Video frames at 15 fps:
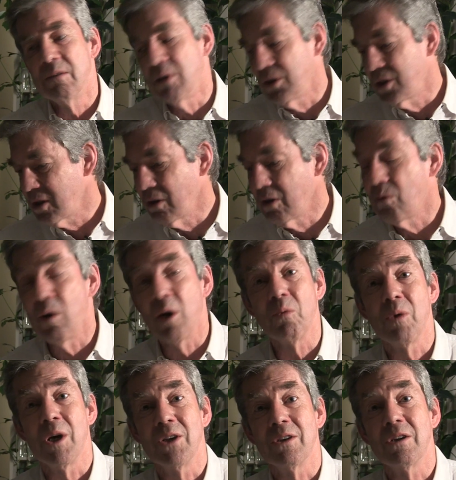well, there's only one
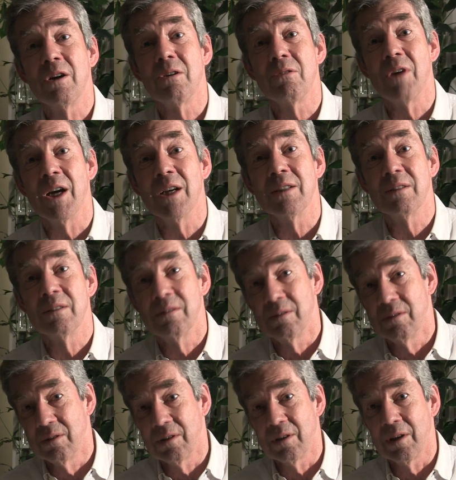way to go, right?
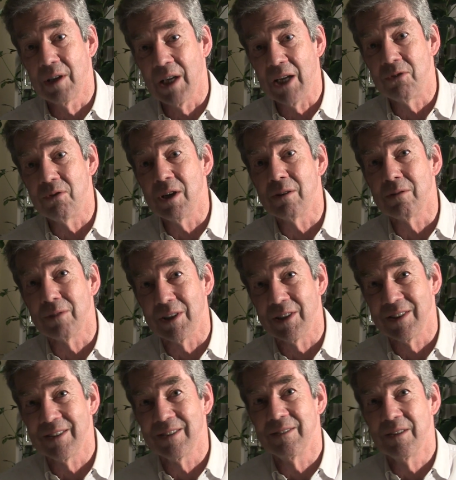get rid of
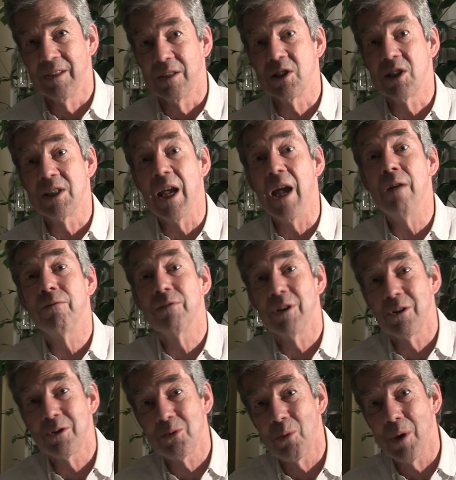it. Save
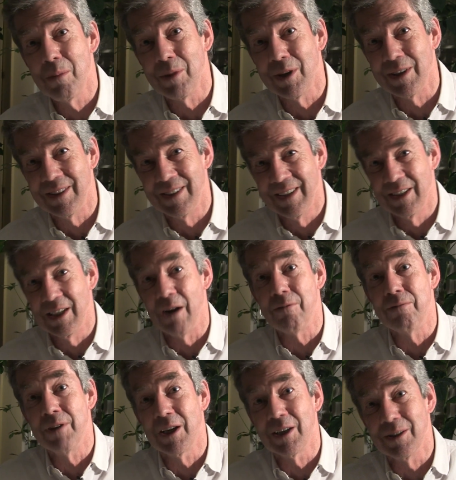those women, they are
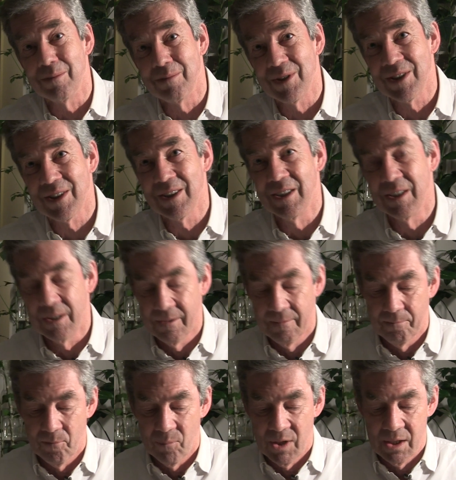victims.
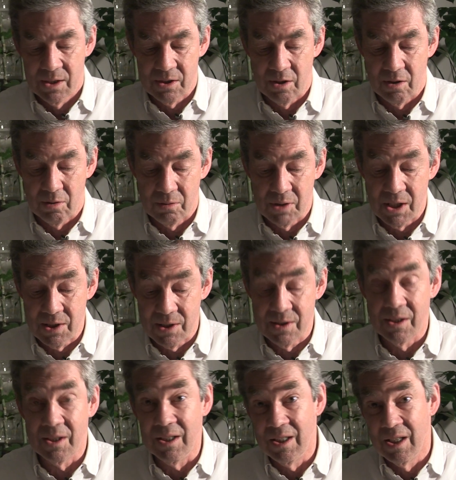So that's
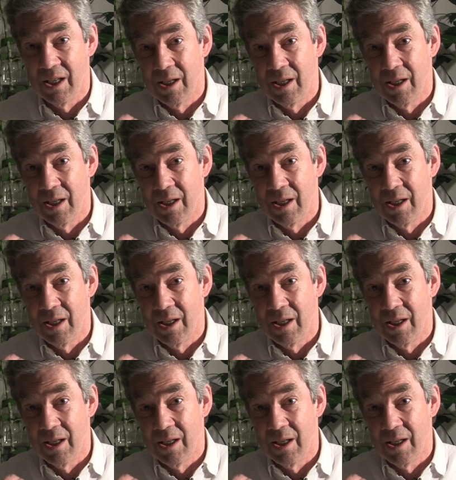the